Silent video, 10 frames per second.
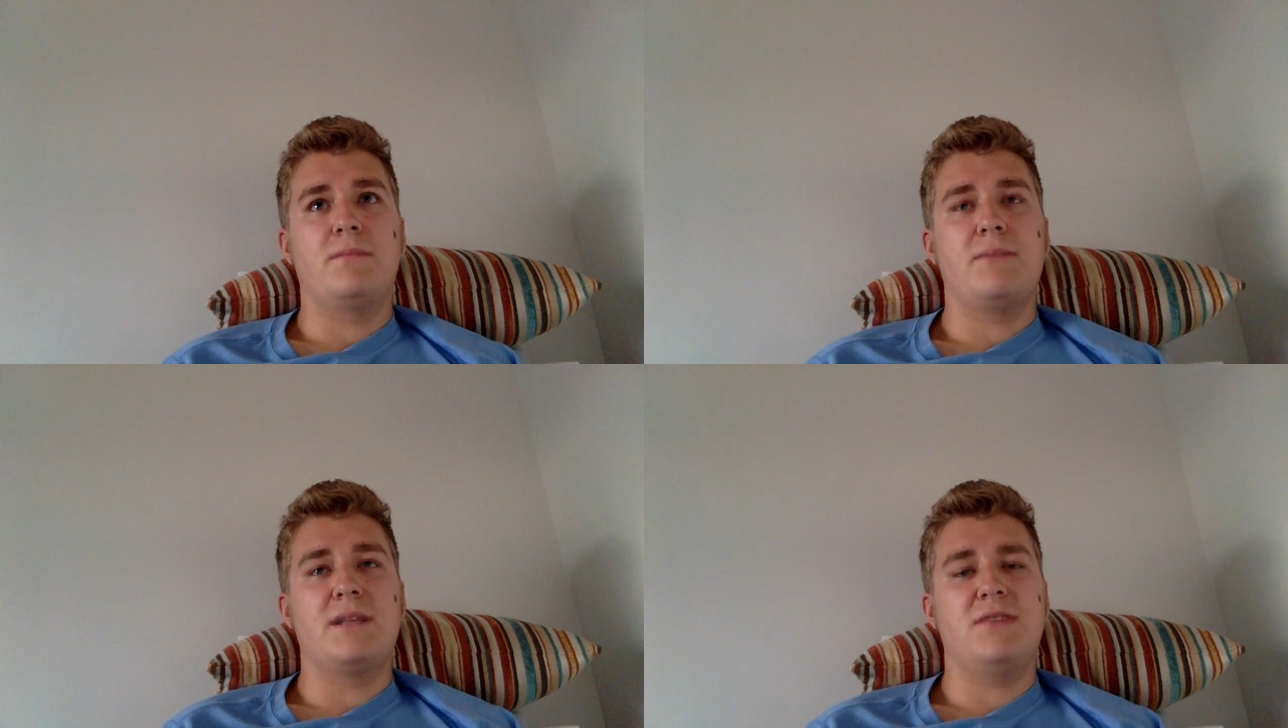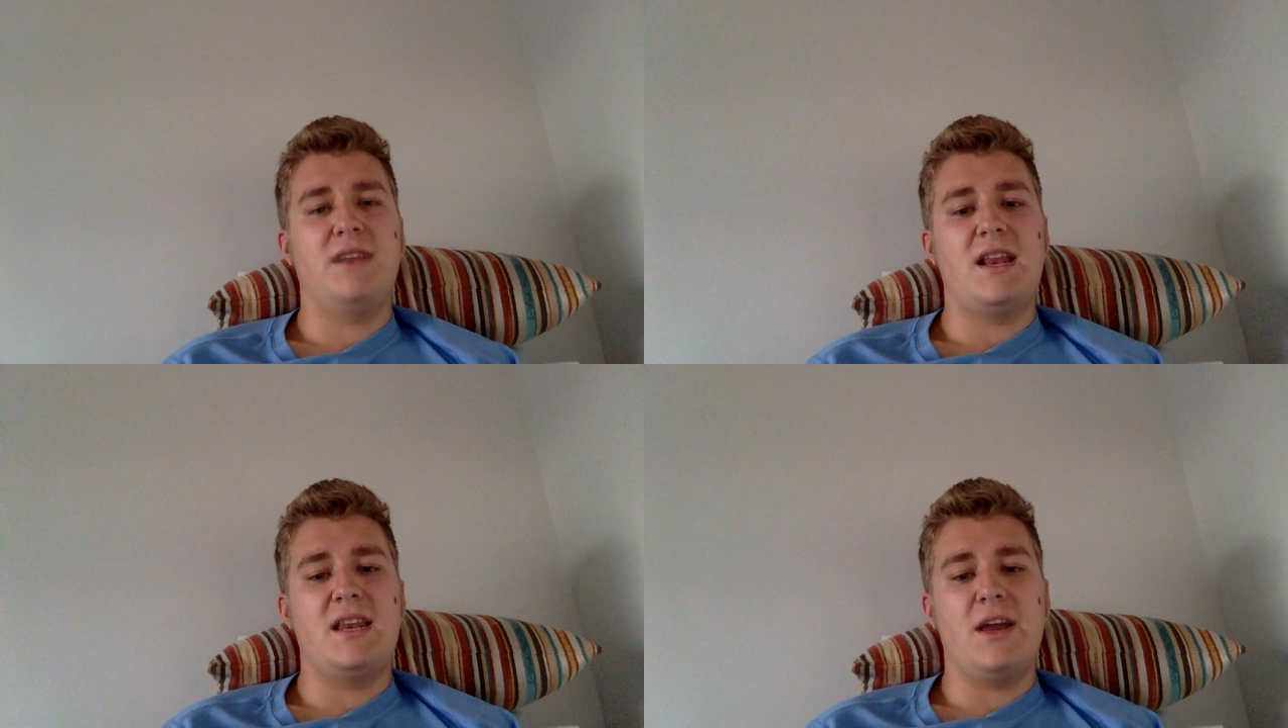
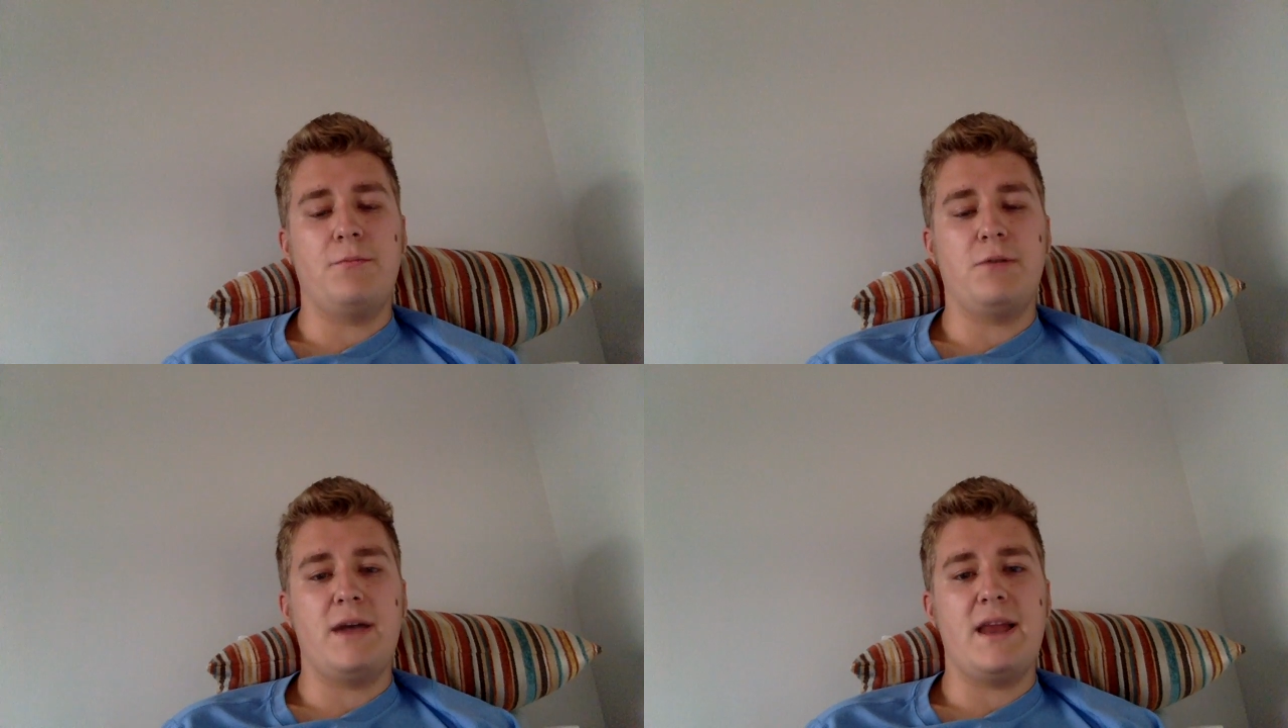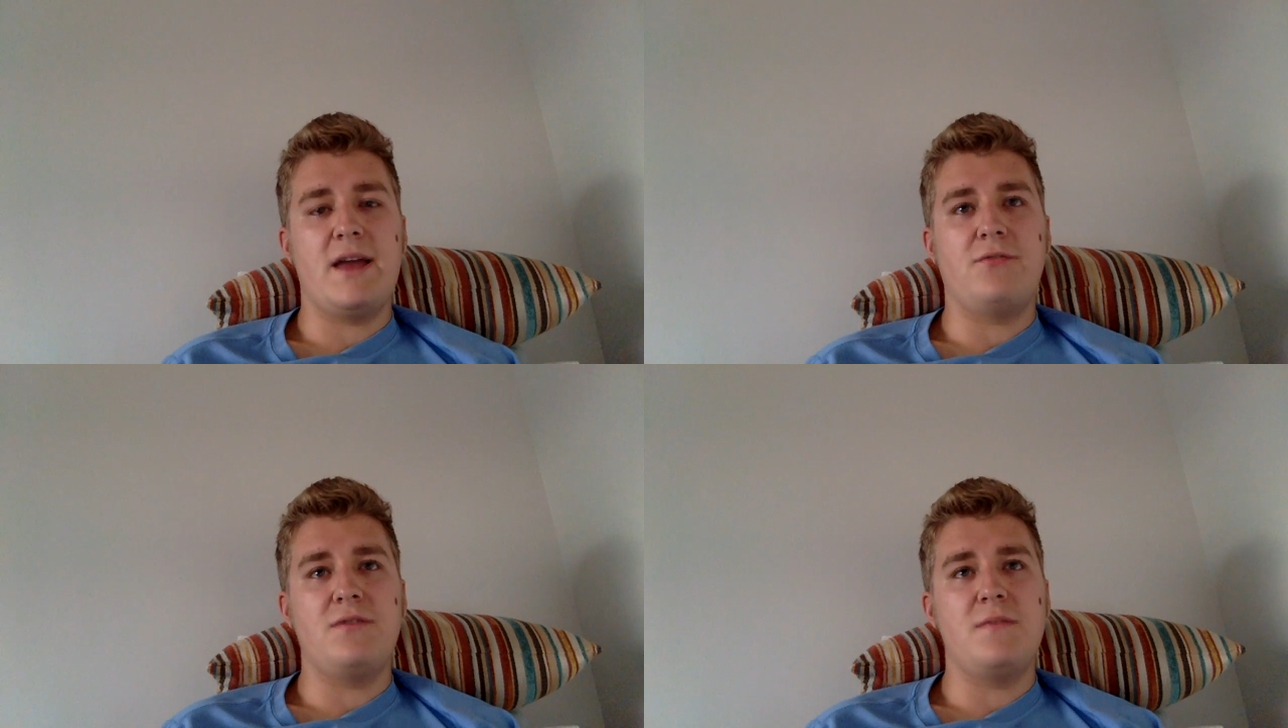Pennsylvania Dare plate
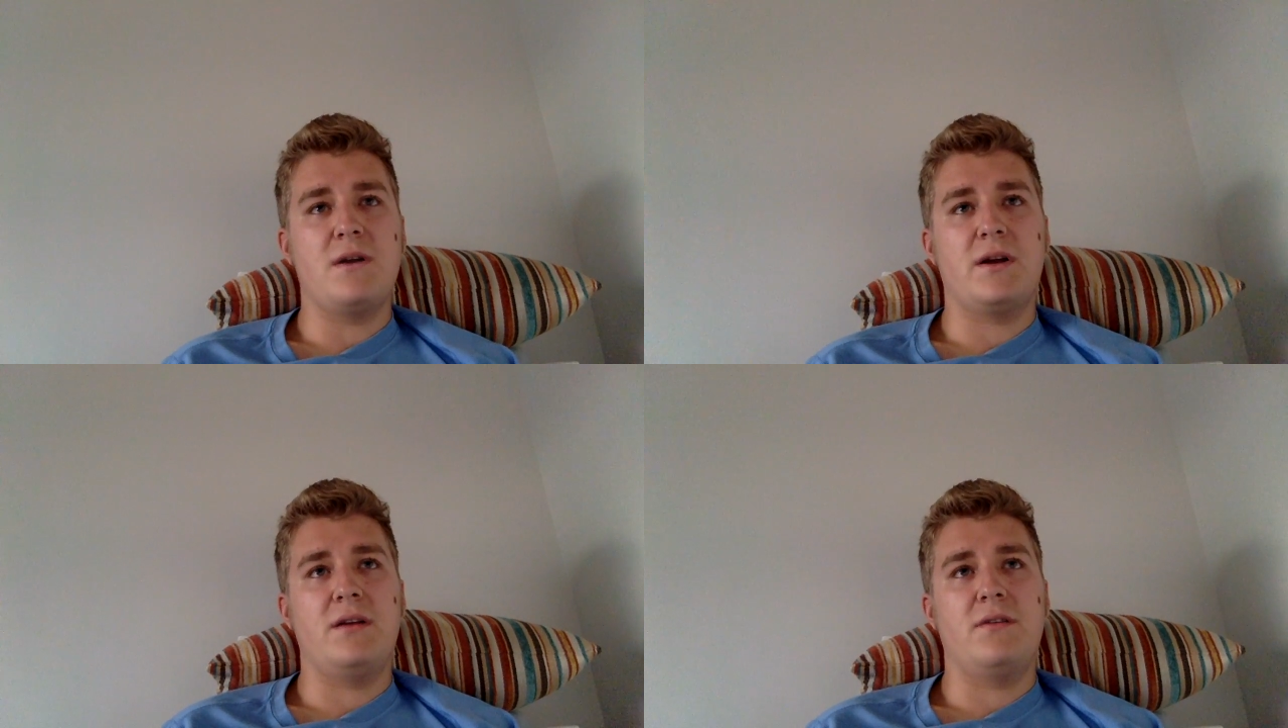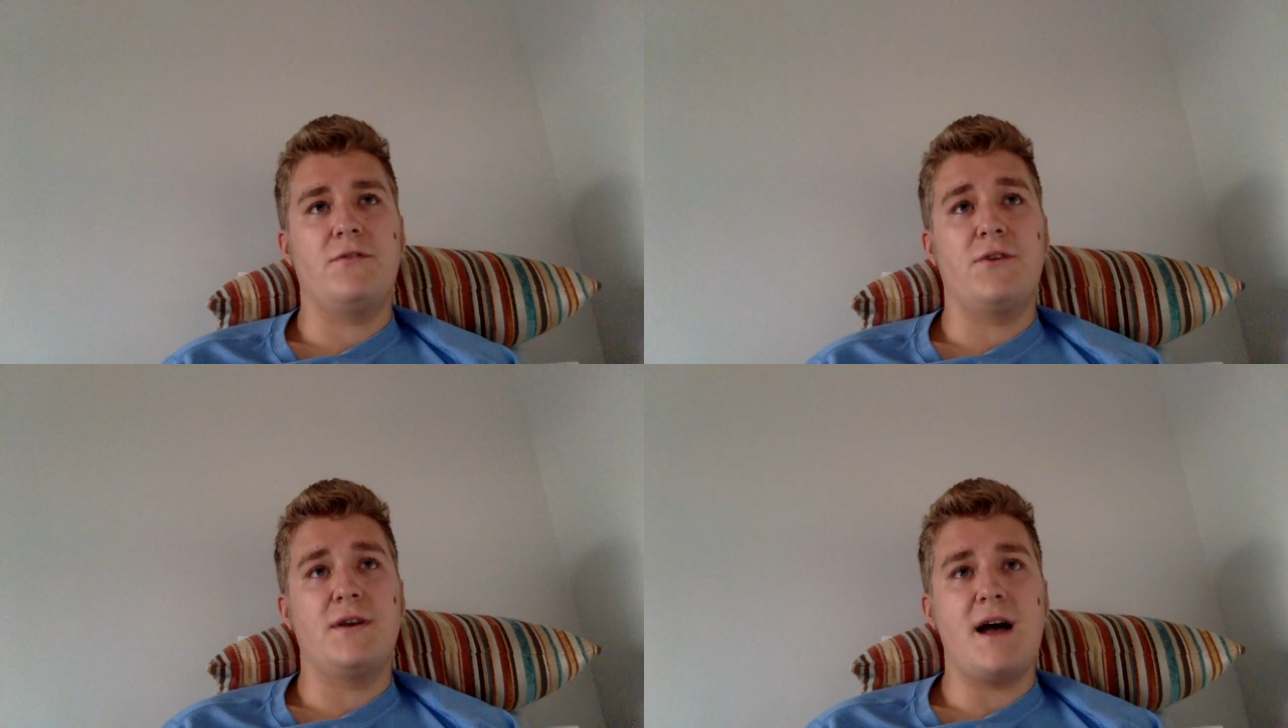at a flea market
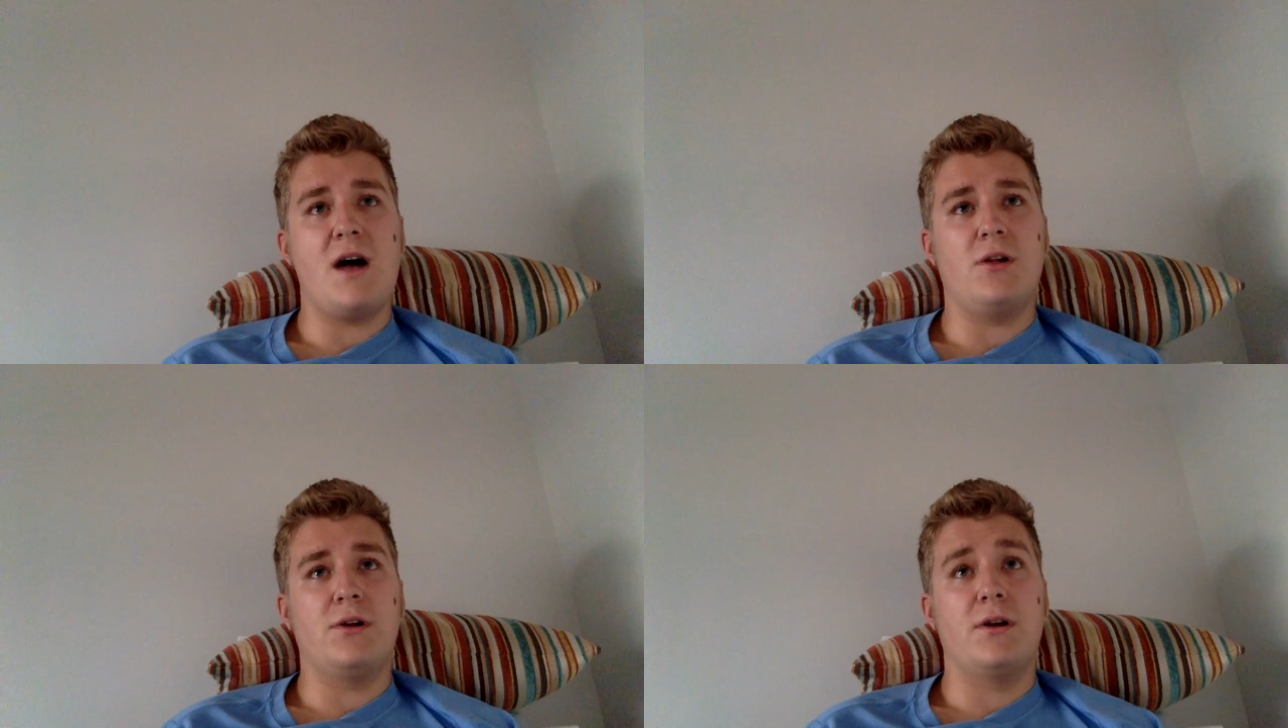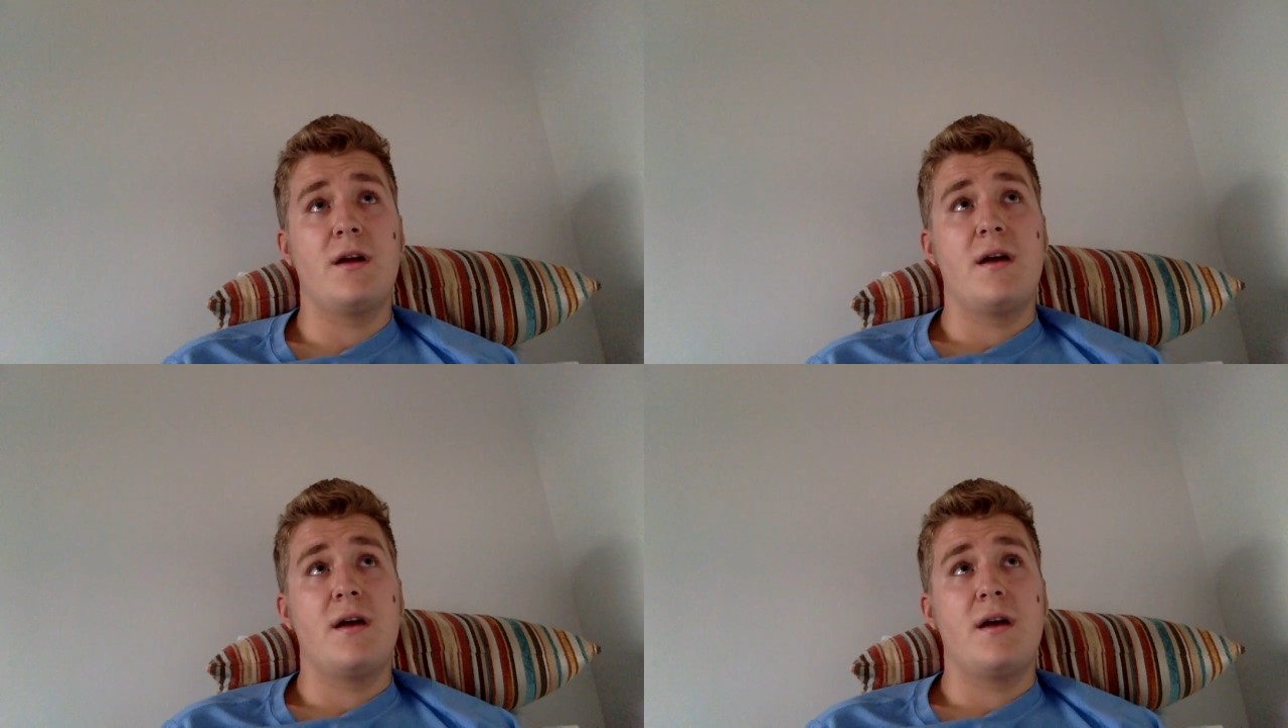for $1